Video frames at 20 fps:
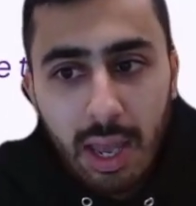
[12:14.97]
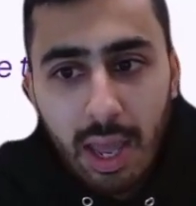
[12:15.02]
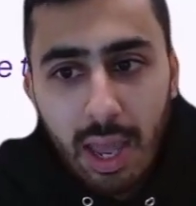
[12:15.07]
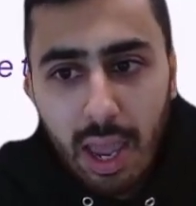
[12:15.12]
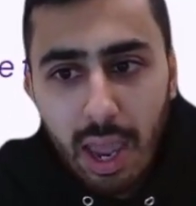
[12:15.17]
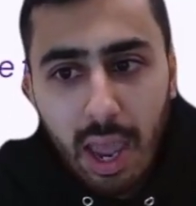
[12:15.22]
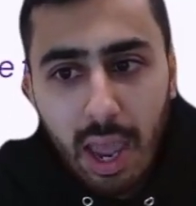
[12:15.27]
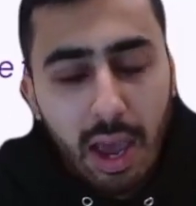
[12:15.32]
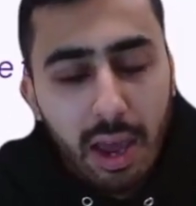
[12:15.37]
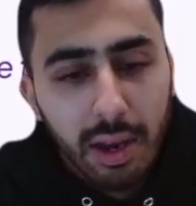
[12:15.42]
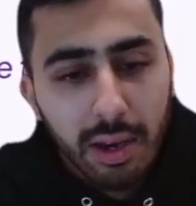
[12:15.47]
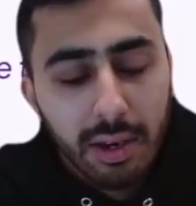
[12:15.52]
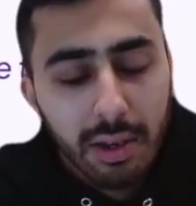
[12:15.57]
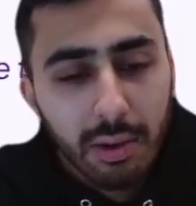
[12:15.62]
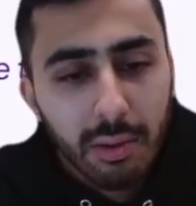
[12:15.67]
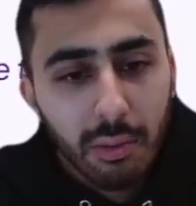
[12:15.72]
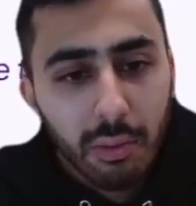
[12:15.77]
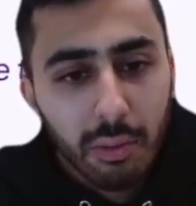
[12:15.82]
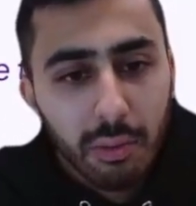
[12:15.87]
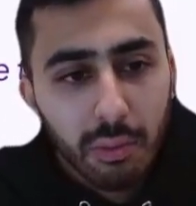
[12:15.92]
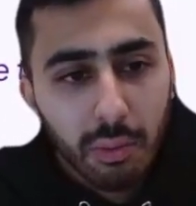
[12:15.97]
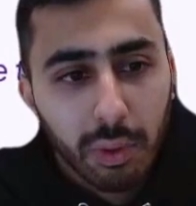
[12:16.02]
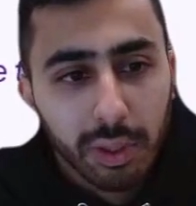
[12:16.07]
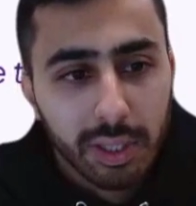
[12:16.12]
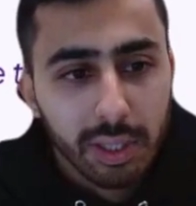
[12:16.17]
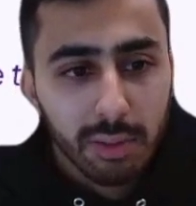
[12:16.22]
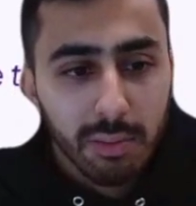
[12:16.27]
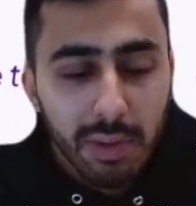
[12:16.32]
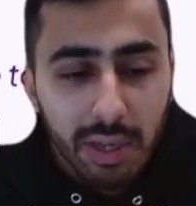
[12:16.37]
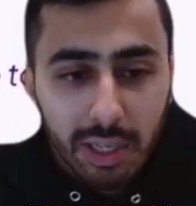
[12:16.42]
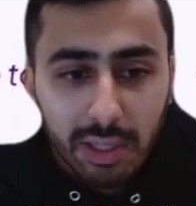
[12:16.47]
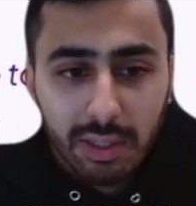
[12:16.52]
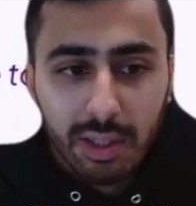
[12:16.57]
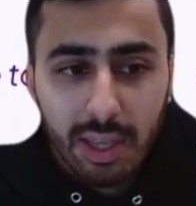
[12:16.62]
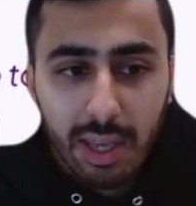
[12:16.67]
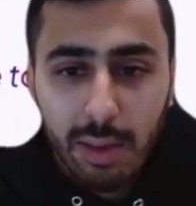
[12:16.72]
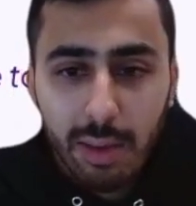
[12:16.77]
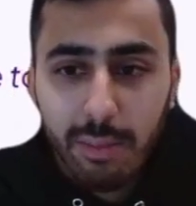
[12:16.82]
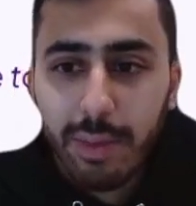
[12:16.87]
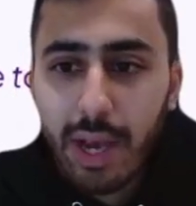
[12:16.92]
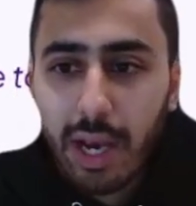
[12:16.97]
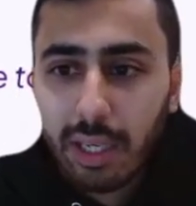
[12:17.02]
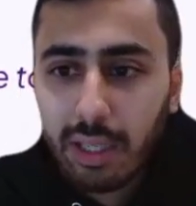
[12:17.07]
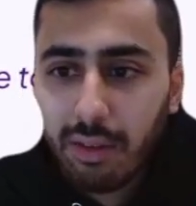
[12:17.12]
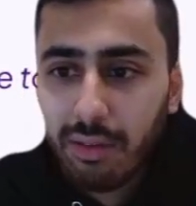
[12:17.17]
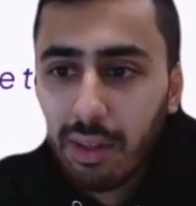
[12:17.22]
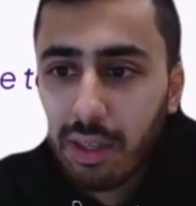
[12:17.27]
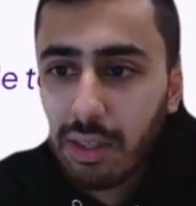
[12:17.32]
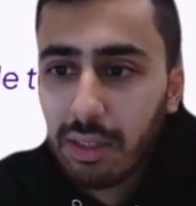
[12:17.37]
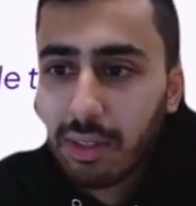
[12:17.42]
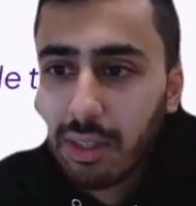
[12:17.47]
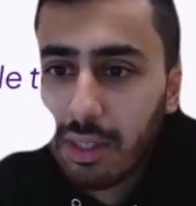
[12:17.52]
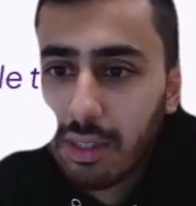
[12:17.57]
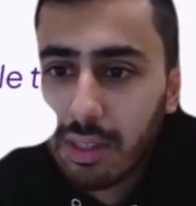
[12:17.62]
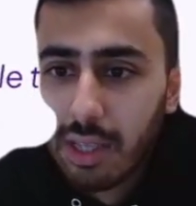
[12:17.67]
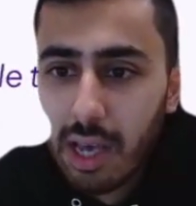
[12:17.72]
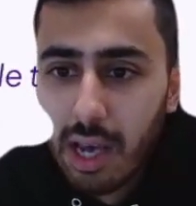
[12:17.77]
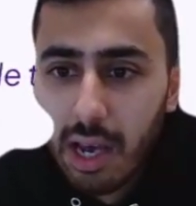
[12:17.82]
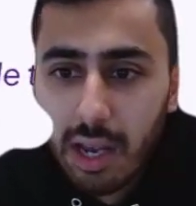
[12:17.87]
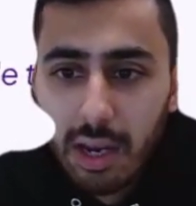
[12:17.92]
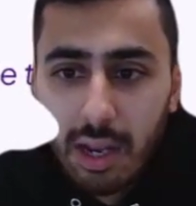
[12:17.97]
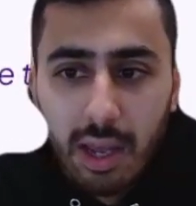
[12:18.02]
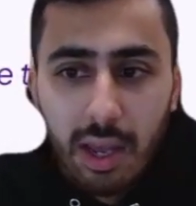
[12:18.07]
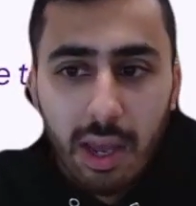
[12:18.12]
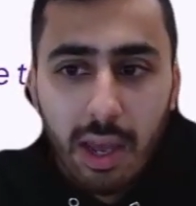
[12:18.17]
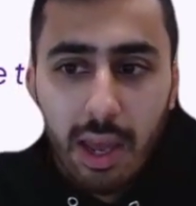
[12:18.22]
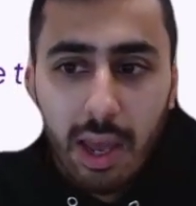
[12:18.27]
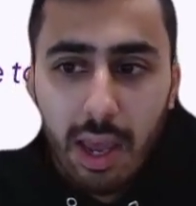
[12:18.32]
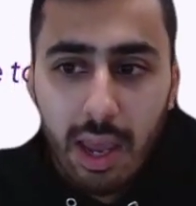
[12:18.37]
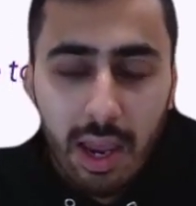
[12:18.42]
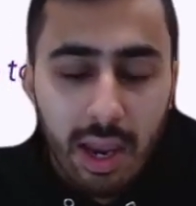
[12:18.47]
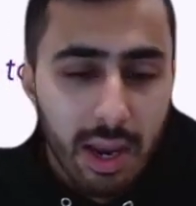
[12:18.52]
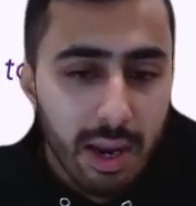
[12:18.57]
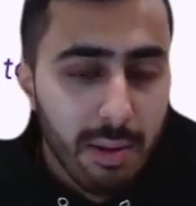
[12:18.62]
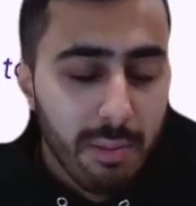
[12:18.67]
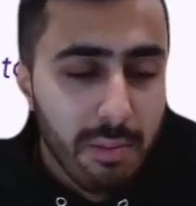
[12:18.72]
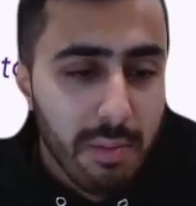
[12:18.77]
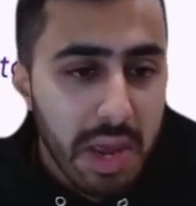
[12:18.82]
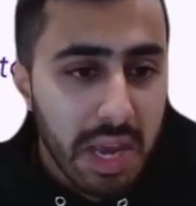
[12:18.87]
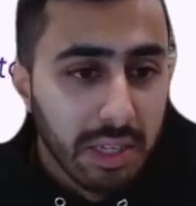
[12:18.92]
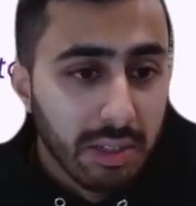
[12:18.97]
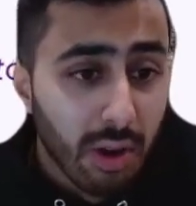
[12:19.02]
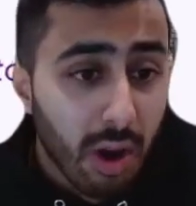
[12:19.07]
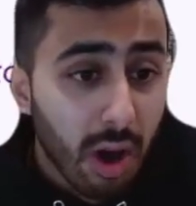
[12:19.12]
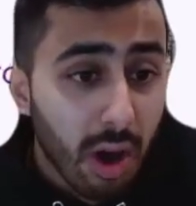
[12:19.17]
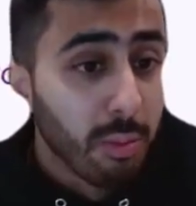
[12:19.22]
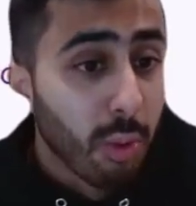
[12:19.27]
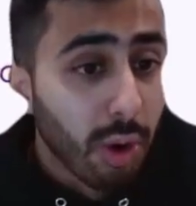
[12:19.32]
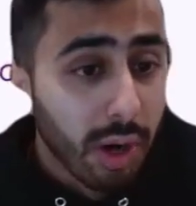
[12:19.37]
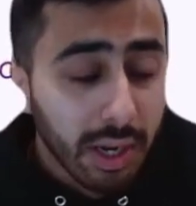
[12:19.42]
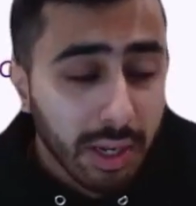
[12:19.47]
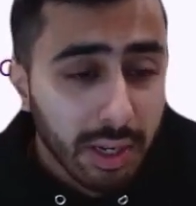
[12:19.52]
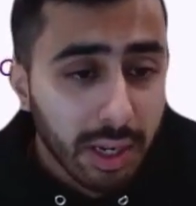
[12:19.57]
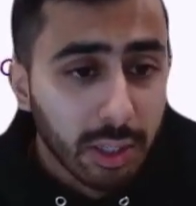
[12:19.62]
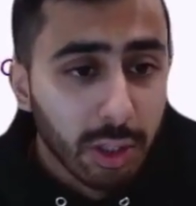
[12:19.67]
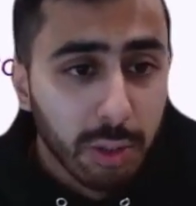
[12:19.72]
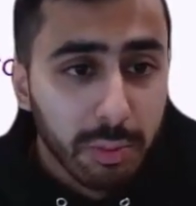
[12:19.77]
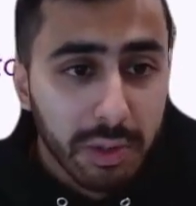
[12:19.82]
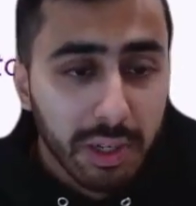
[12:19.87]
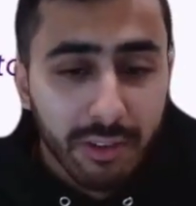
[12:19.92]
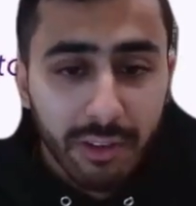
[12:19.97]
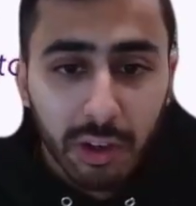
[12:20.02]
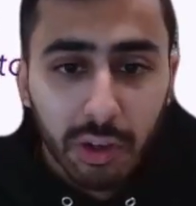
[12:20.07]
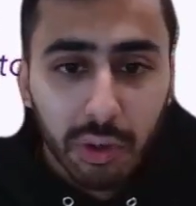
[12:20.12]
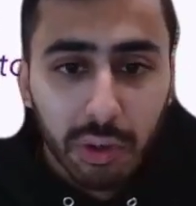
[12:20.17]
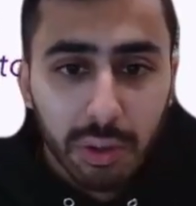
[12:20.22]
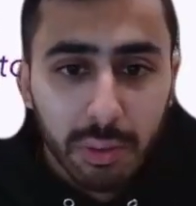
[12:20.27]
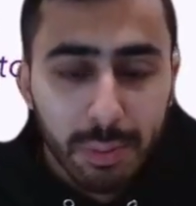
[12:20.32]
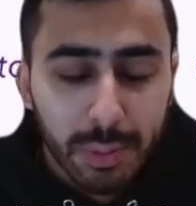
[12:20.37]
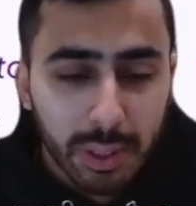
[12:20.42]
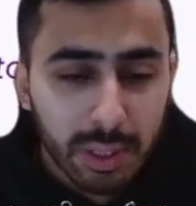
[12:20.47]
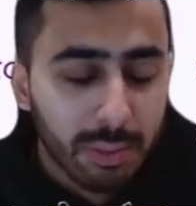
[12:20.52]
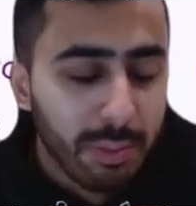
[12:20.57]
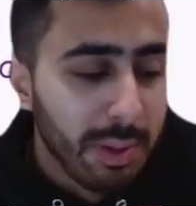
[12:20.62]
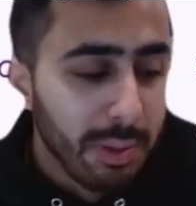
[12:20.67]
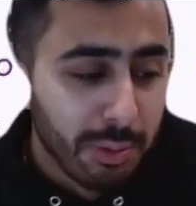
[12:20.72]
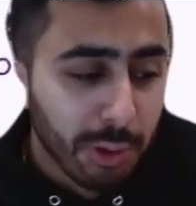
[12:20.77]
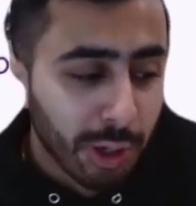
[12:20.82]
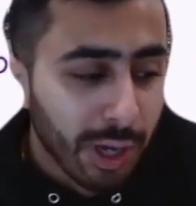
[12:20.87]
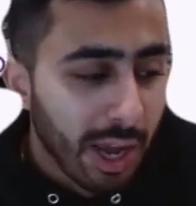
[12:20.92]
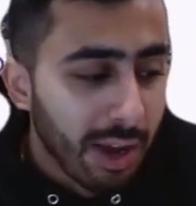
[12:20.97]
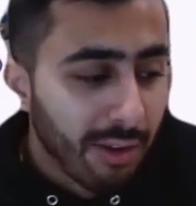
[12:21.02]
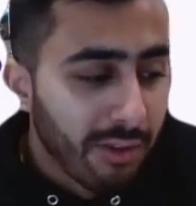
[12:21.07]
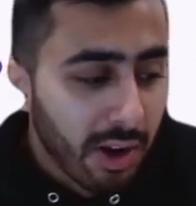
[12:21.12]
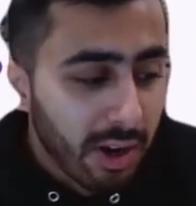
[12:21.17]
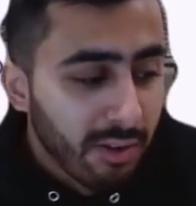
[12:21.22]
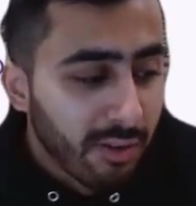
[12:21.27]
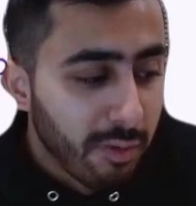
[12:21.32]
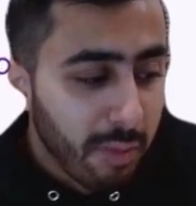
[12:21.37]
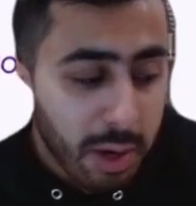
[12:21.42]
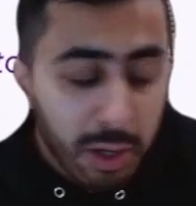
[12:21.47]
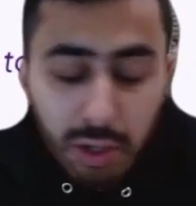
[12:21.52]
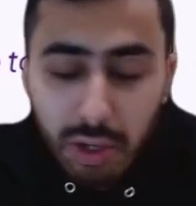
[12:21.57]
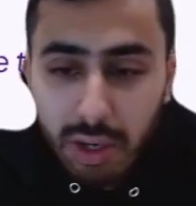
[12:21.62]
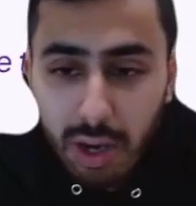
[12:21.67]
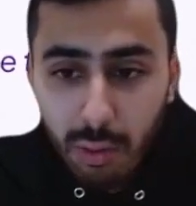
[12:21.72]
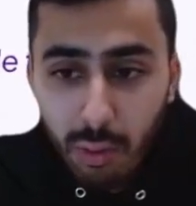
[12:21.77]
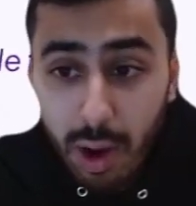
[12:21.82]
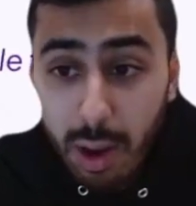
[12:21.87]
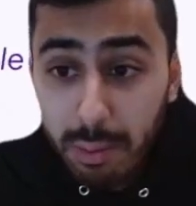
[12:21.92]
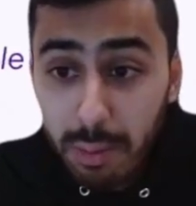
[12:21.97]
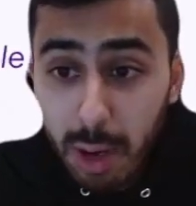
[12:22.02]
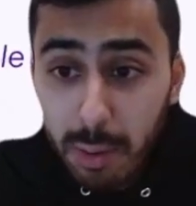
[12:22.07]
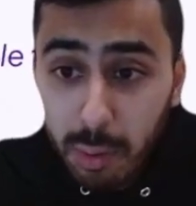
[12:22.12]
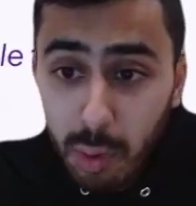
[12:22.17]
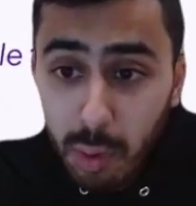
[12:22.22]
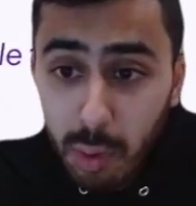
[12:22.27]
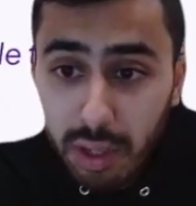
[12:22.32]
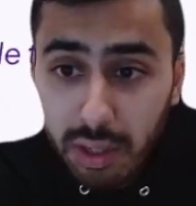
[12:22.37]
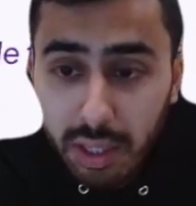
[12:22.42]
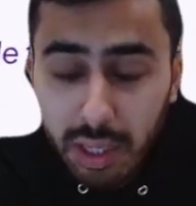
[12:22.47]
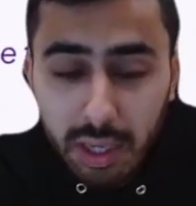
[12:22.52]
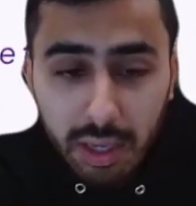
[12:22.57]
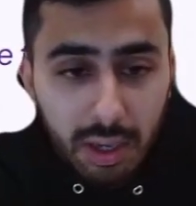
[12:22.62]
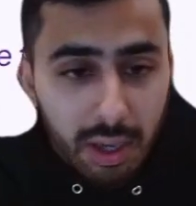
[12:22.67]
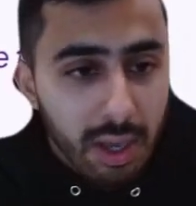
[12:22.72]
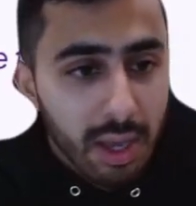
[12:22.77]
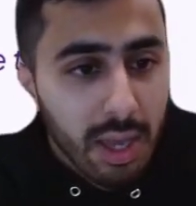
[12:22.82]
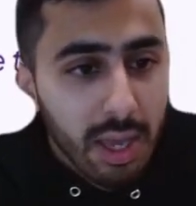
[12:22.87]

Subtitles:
And what this means and the impact of this is that it makes onboarding extremely difficult because people can't find information and ramp up quickly.